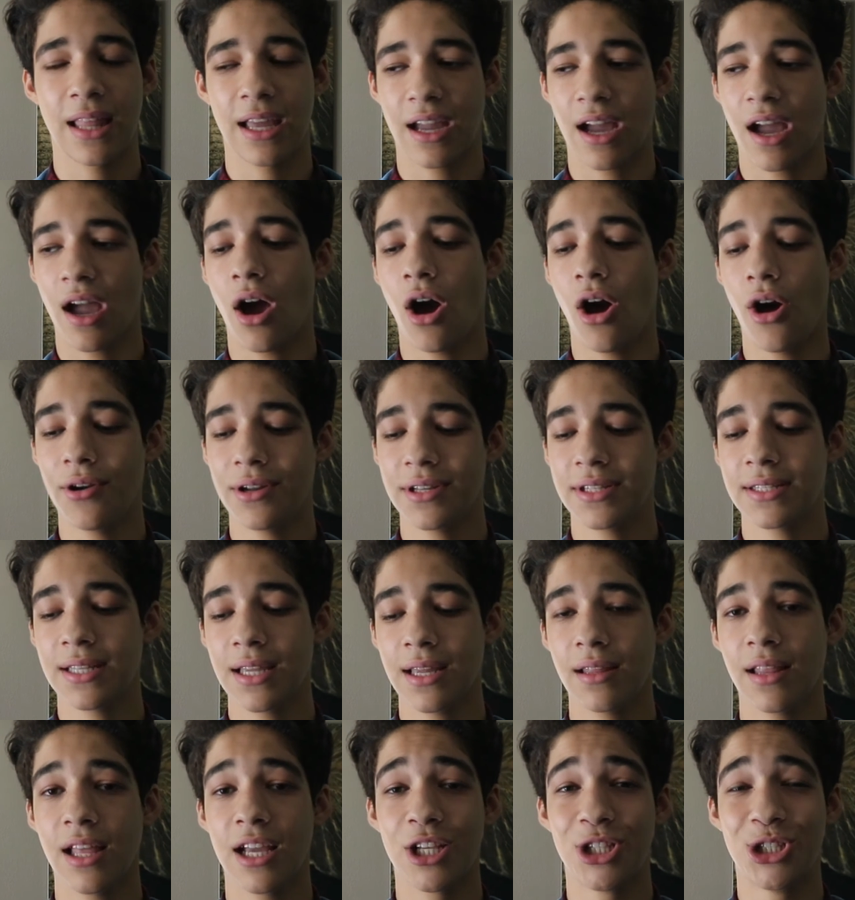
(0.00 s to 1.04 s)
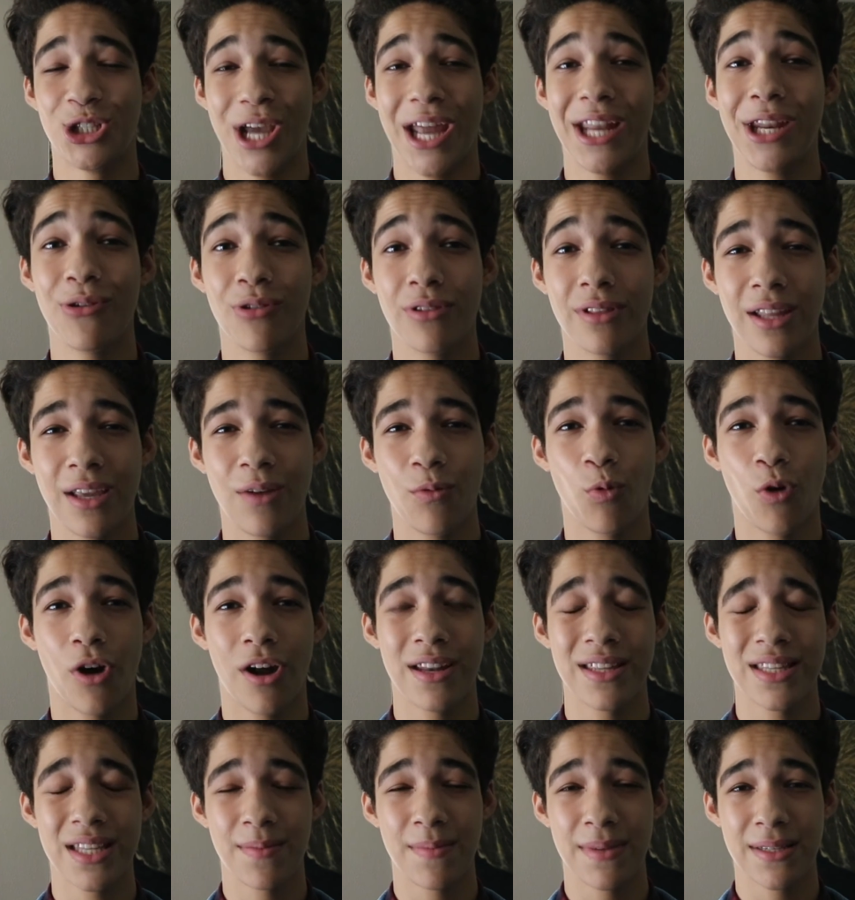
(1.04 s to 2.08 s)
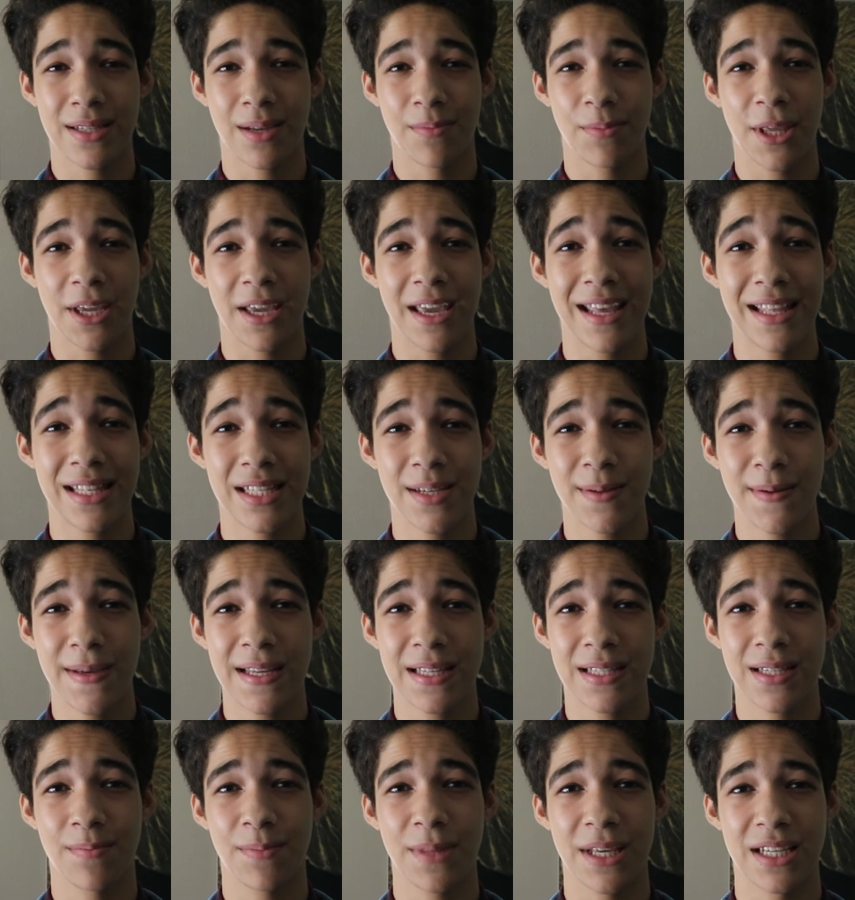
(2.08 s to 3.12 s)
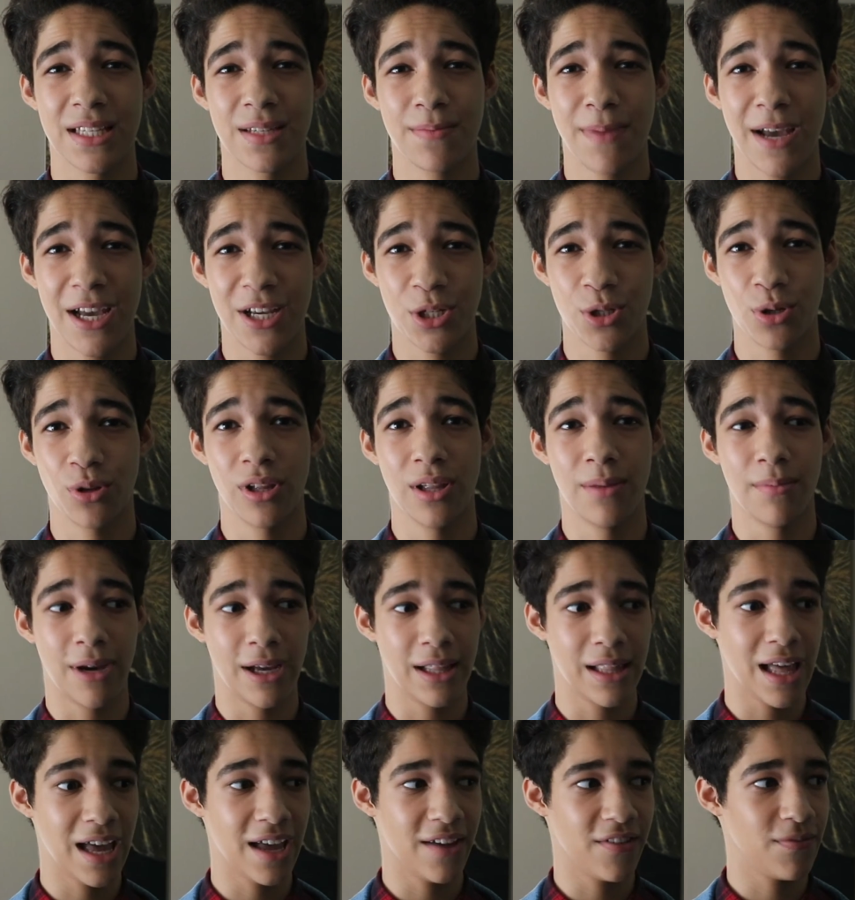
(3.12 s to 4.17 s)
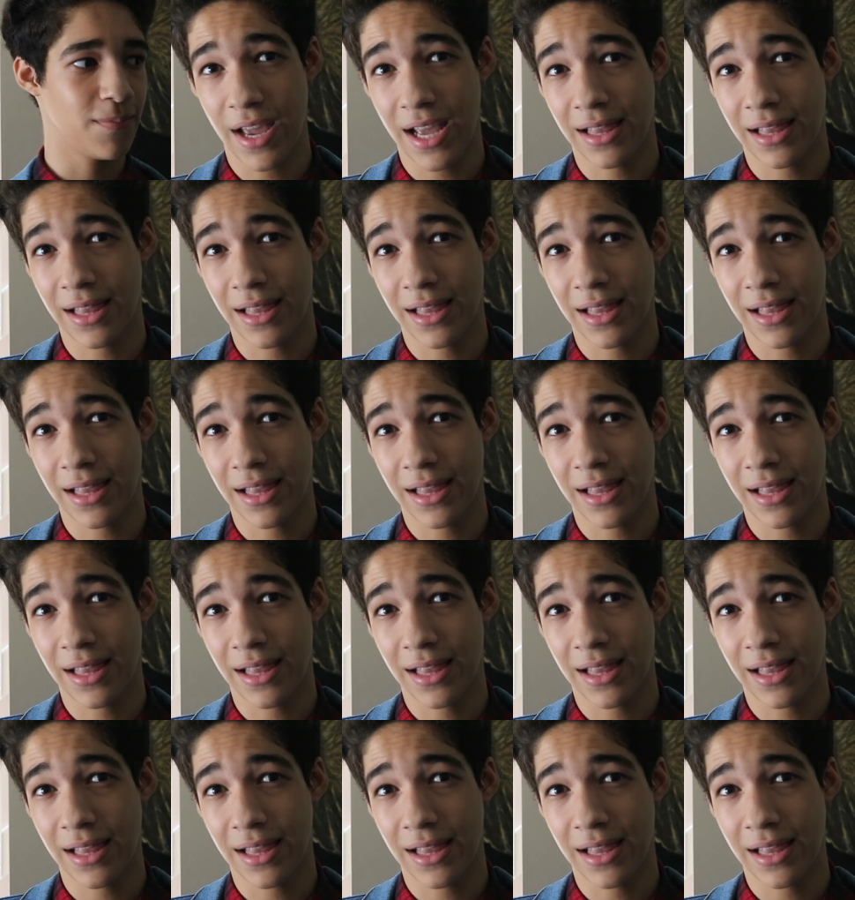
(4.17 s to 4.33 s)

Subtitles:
Like, I honestly like genuinely want it to be something intimate and something special in my life.